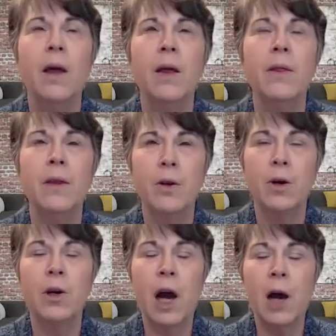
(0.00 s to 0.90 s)
There
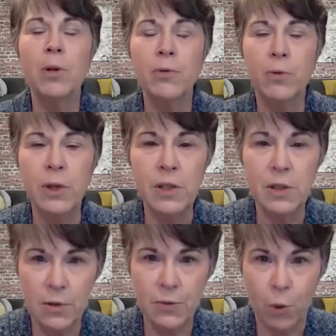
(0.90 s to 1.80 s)
are a couple of
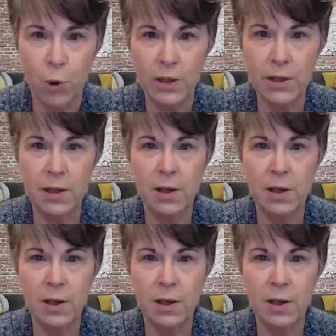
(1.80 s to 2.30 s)
reasons for it.